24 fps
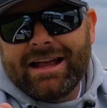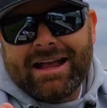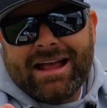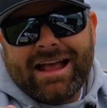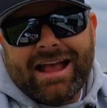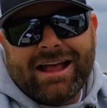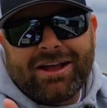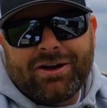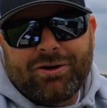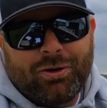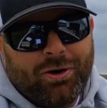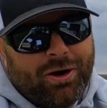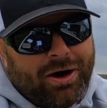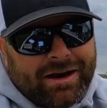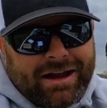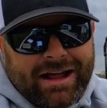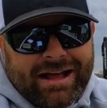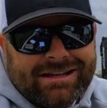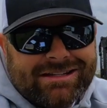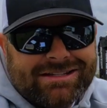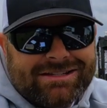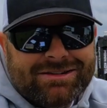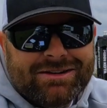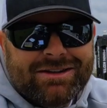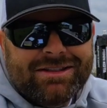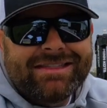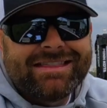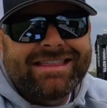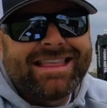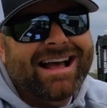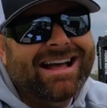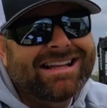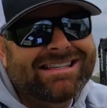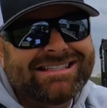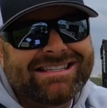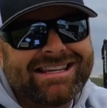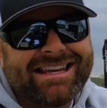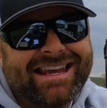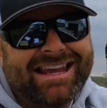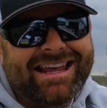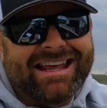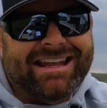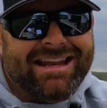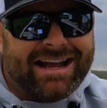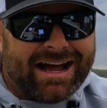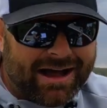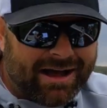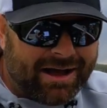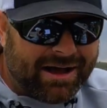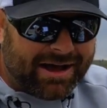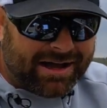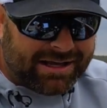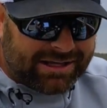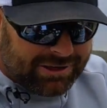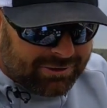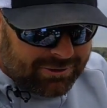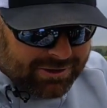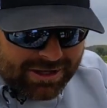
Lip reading: and crawdads. That's it. You